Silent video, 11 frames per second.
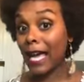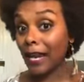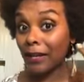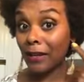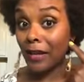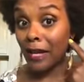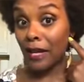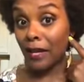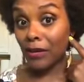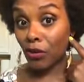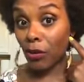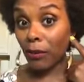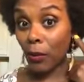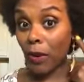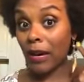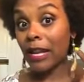normally wear an
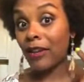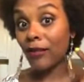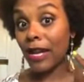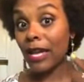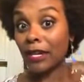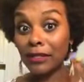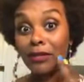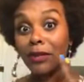earring and a cigarette.